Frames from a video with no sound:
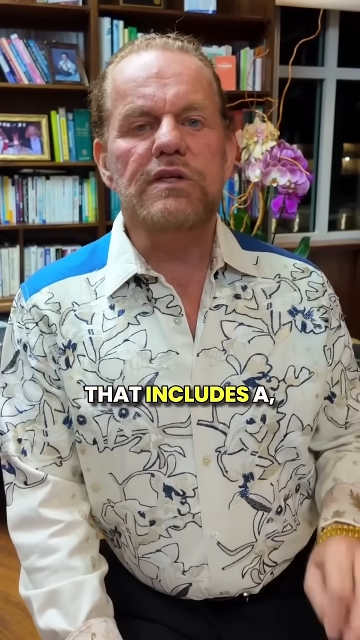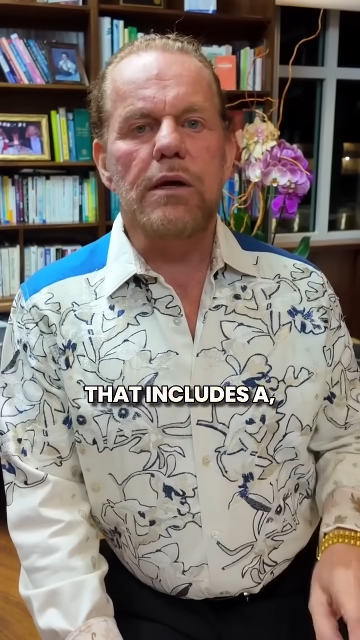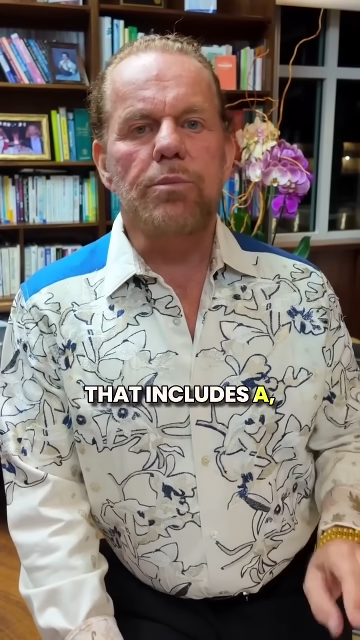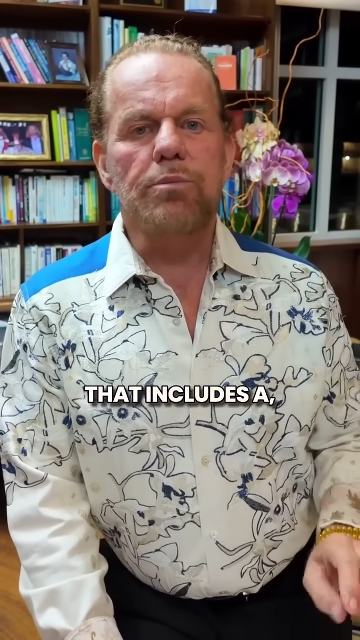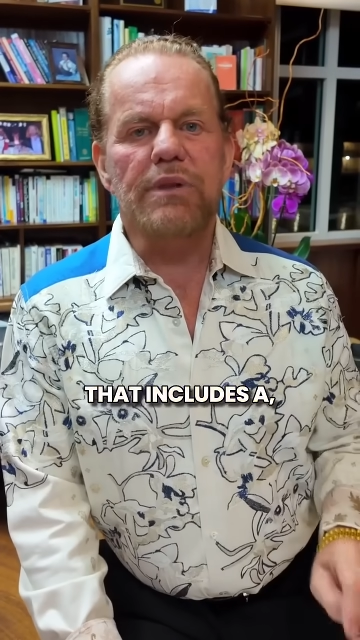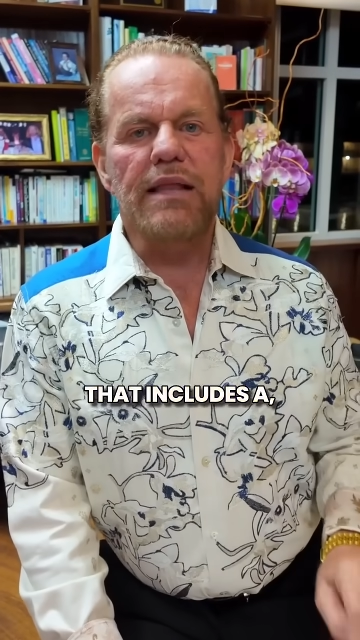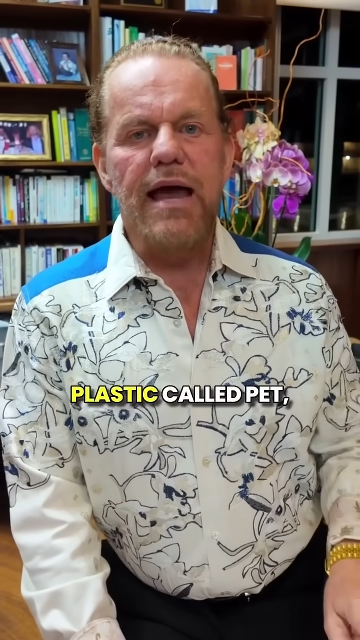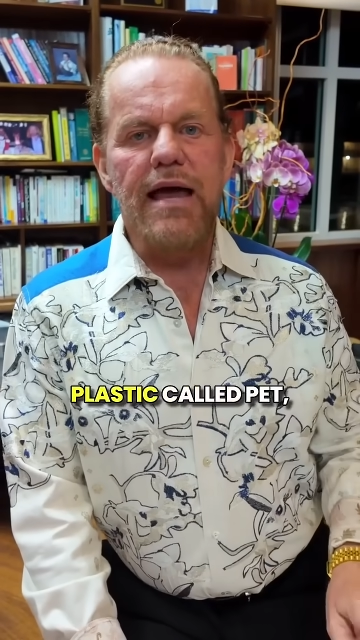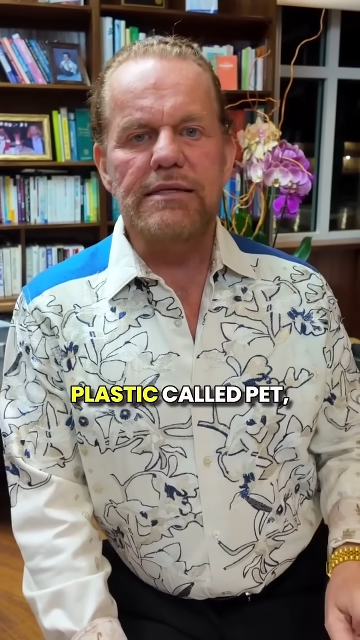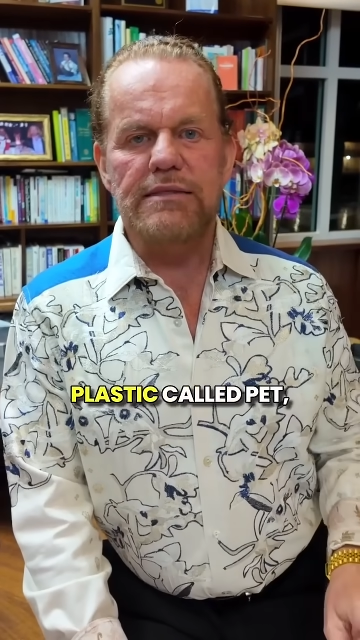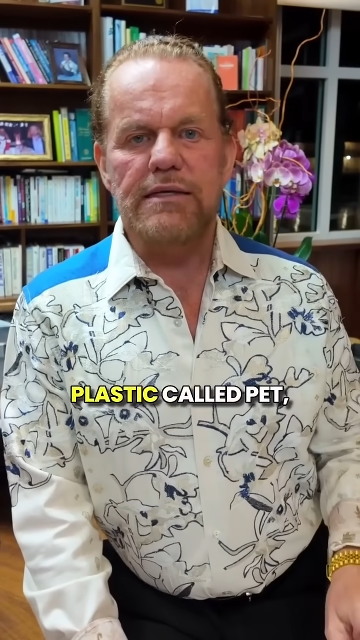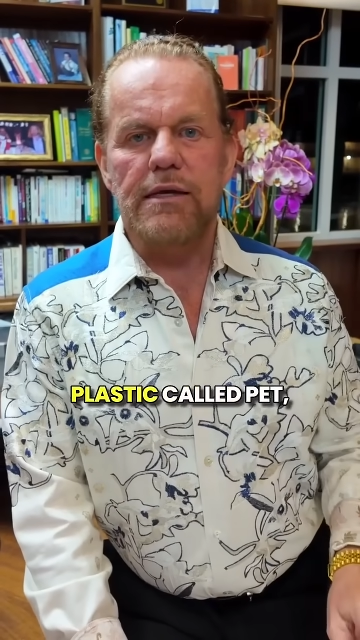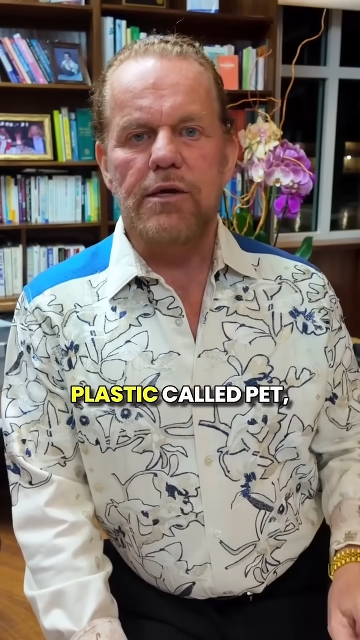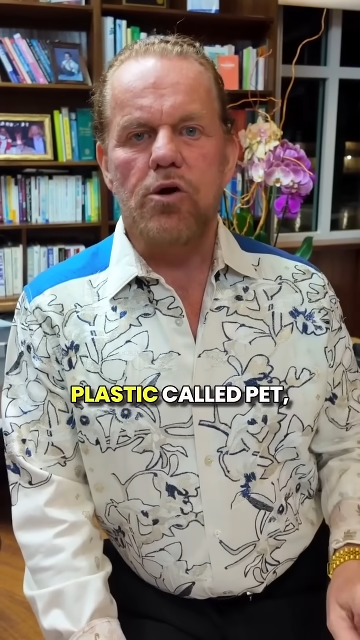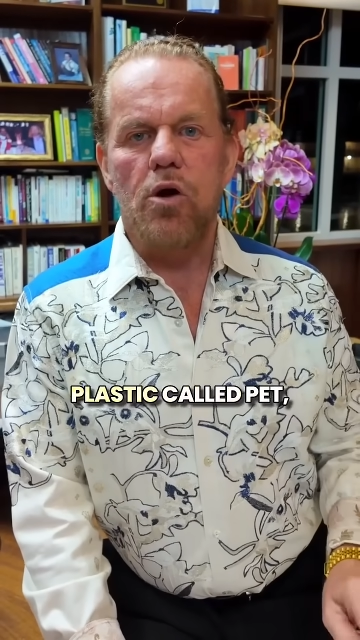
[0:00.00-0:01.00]
a
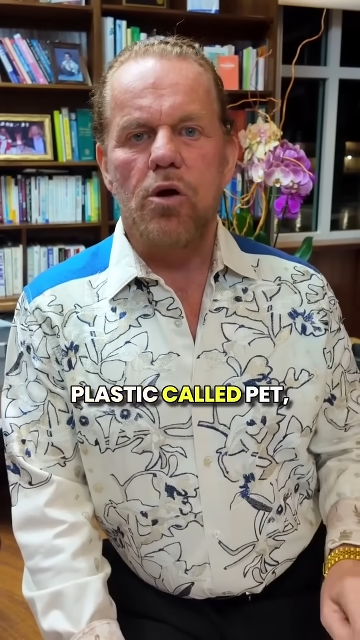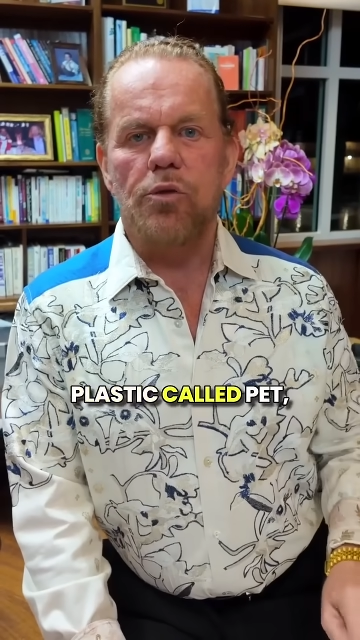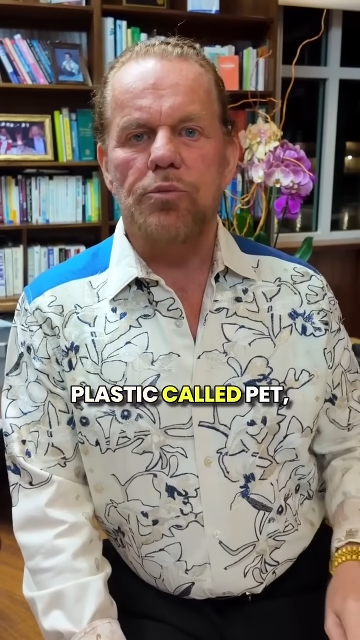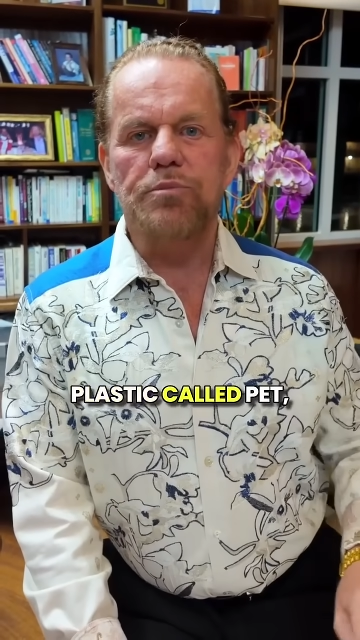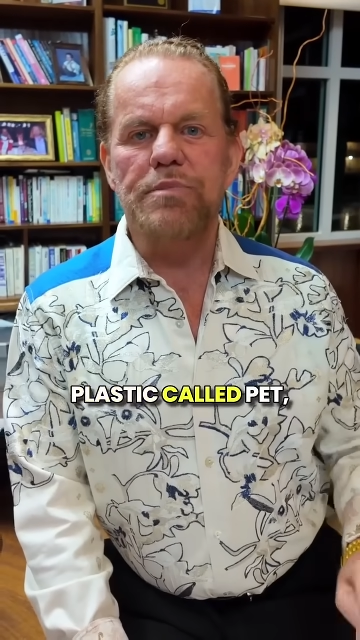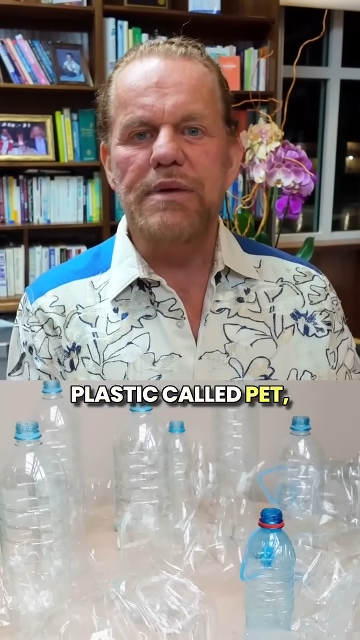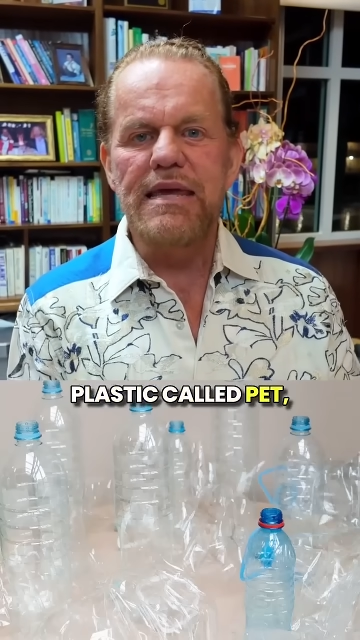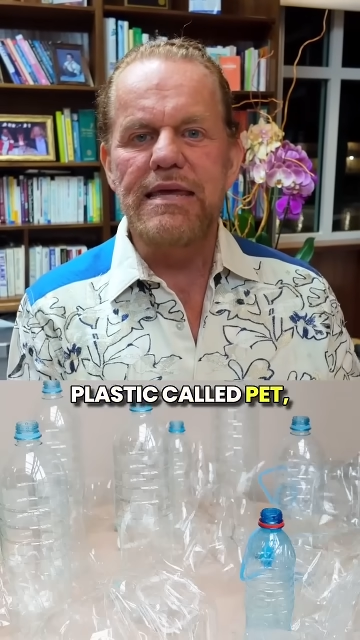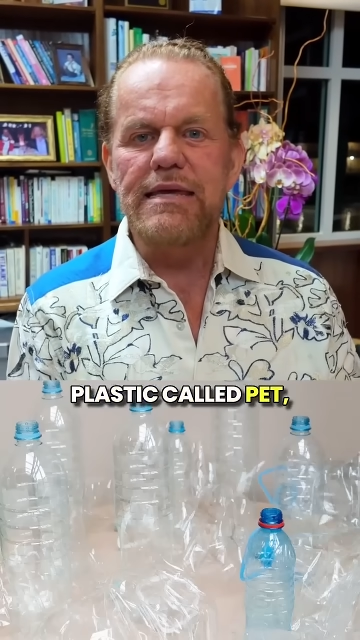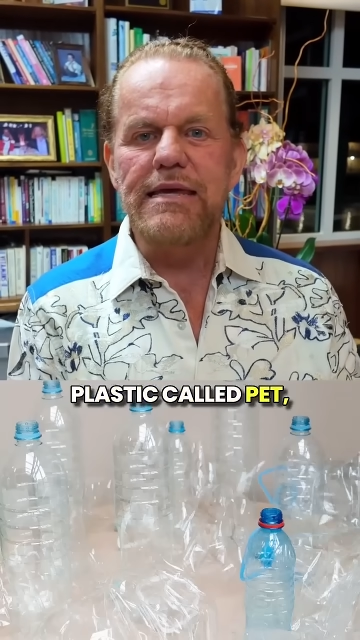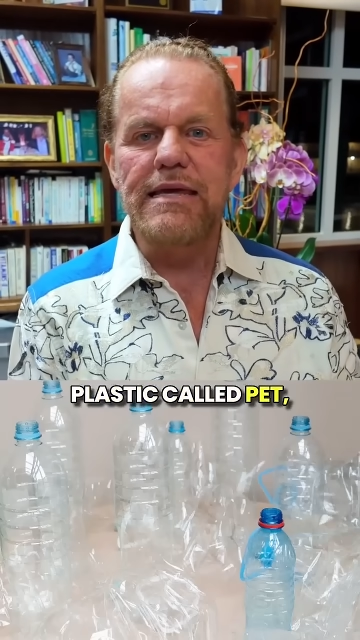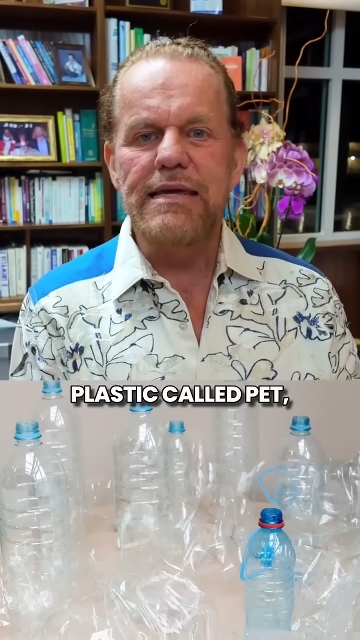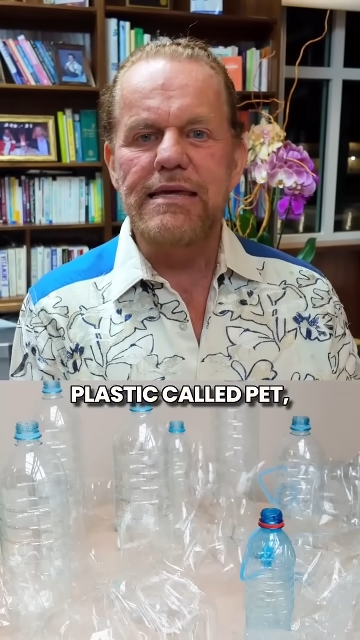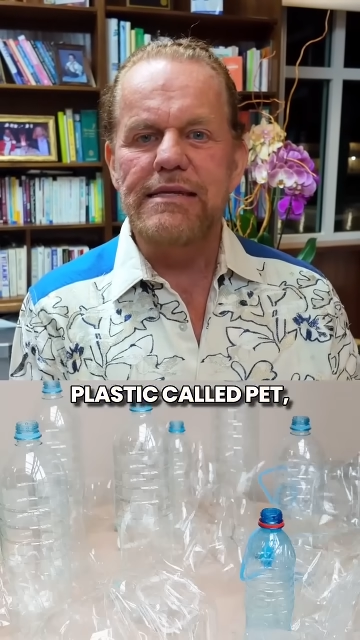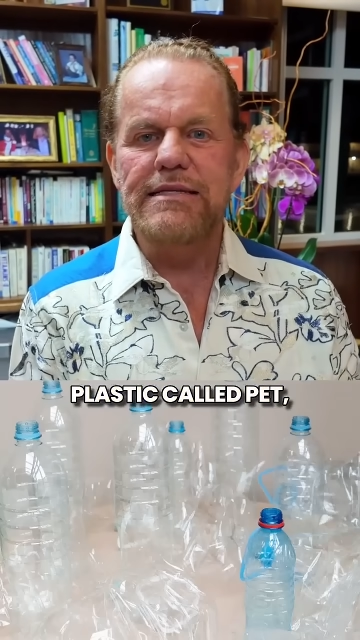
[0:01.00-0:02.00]
plastic called
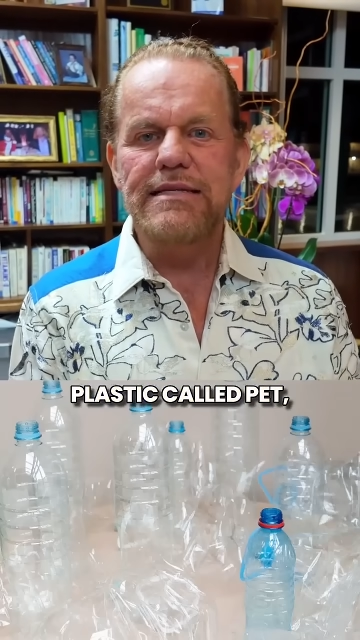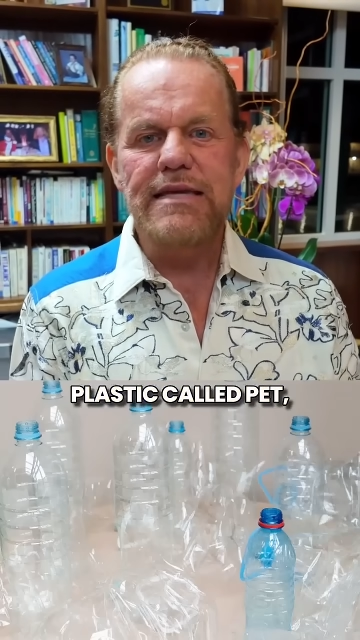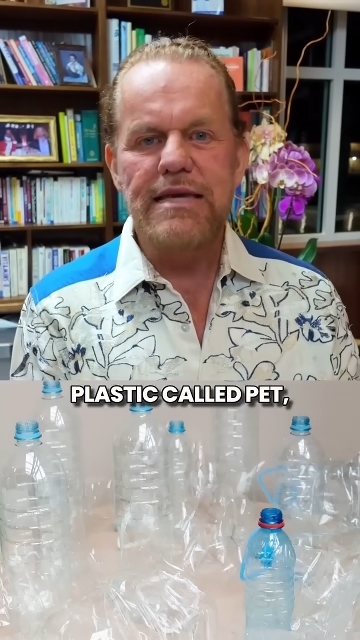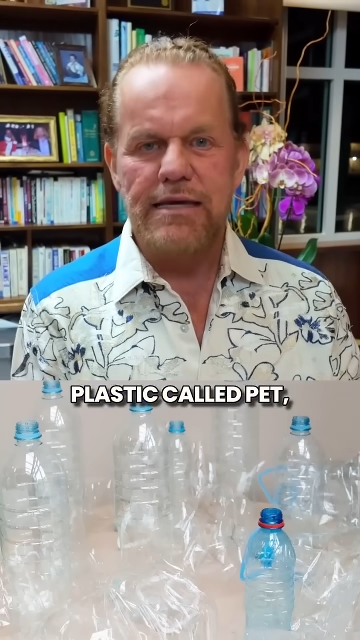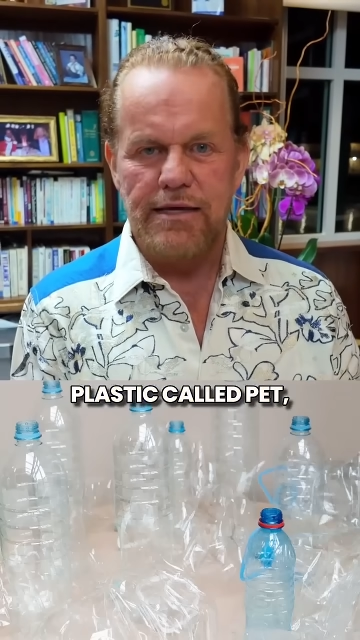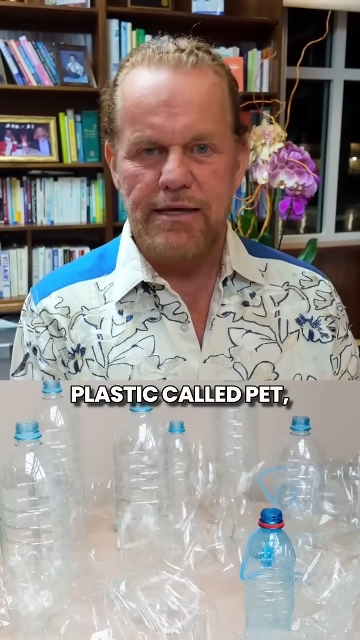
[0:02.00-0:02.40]
PET.